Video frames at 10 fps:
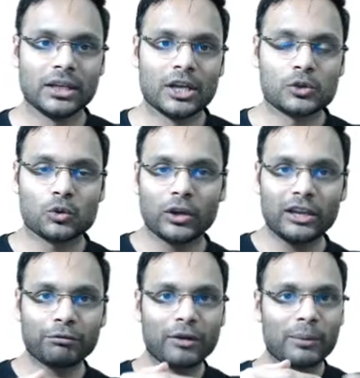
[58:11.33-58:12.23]
So
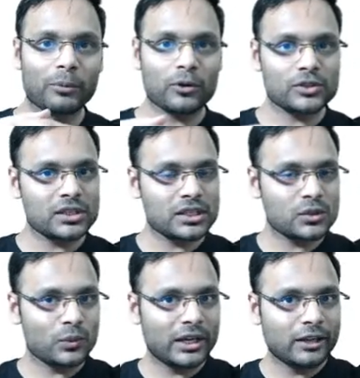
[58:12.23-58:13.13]
if a process
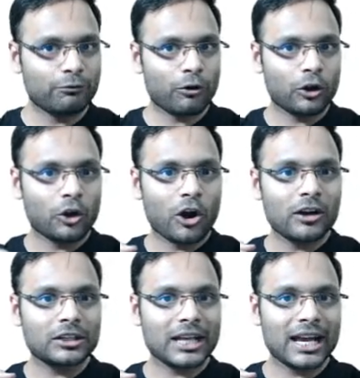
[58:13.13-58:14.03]
is waiting for a
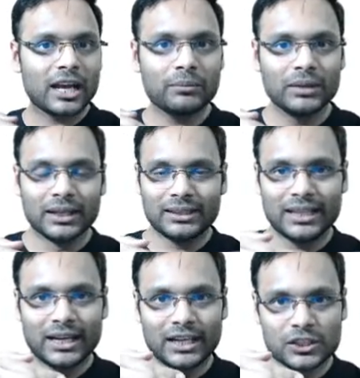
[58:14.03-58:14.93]
long time,
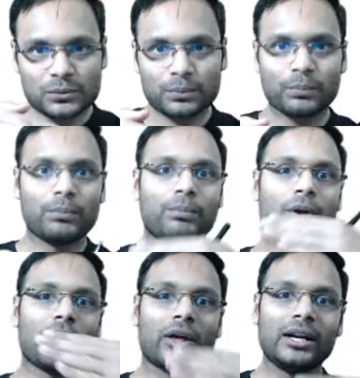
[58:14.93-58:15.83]
then its
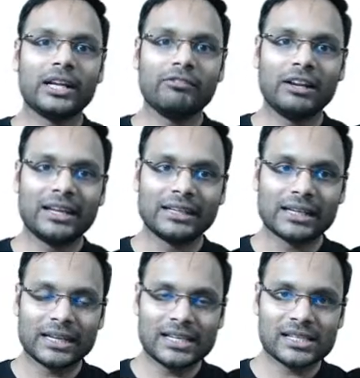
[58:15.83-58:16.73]
priority will
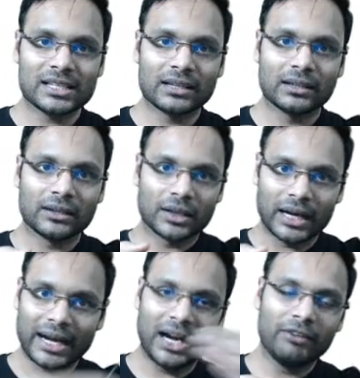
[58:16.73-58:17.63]
increase
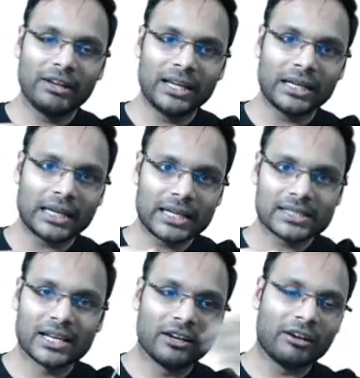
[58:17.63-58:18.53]
and will
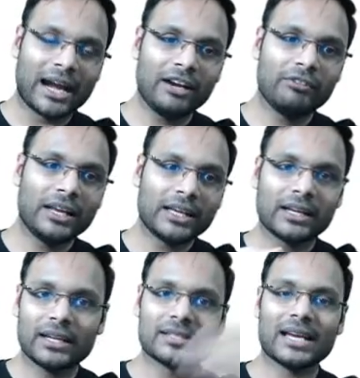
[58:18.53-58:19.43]
increase and will
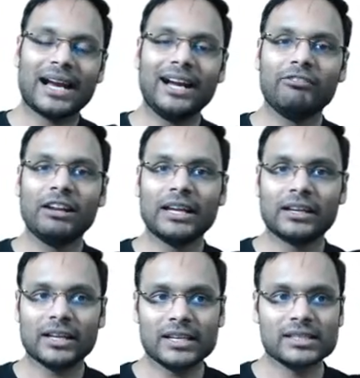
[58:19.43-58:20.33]
increase and will
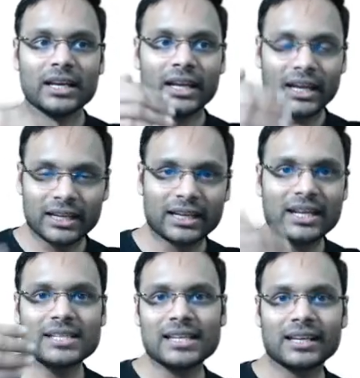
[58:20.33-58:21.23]
increase,
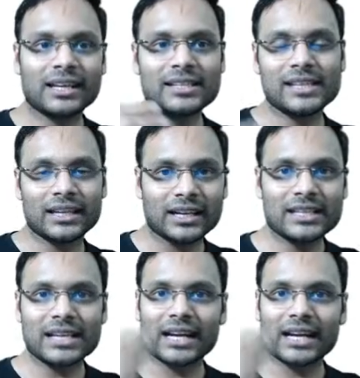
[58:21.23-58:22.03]
increase, increase, increase.